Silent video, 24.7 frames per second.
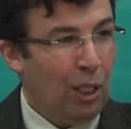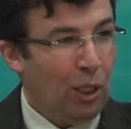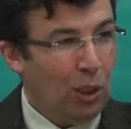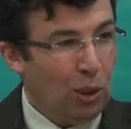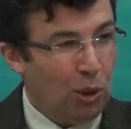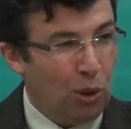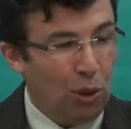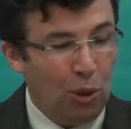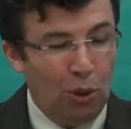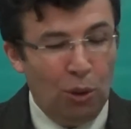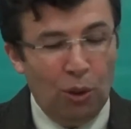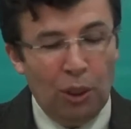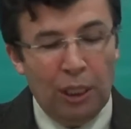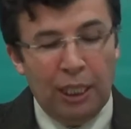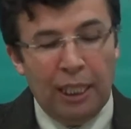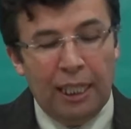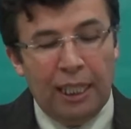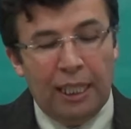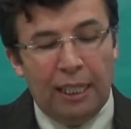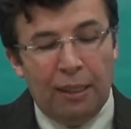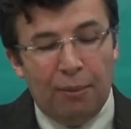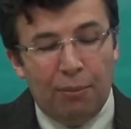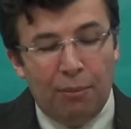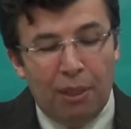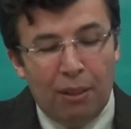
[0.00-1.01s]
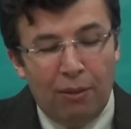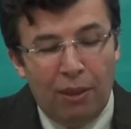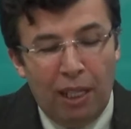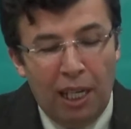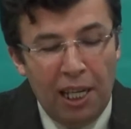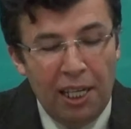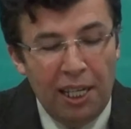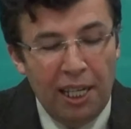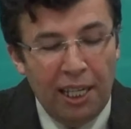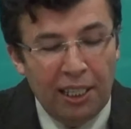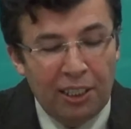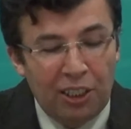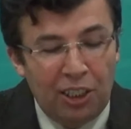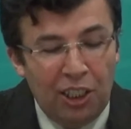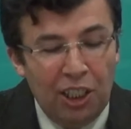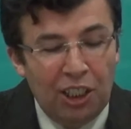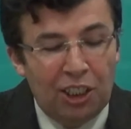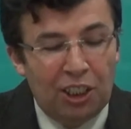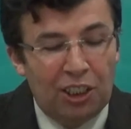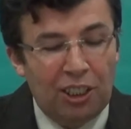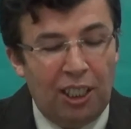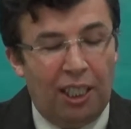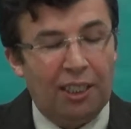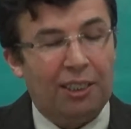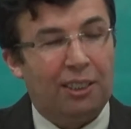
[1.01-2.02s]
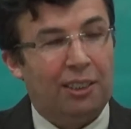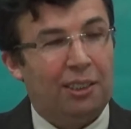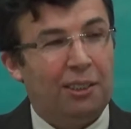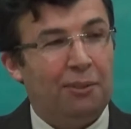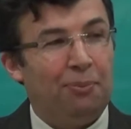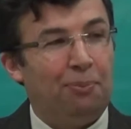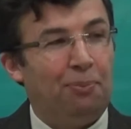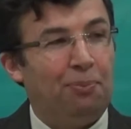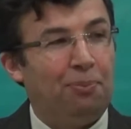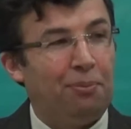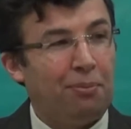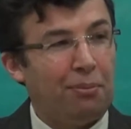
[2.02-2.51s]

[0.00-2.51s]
So Mevlana teaches us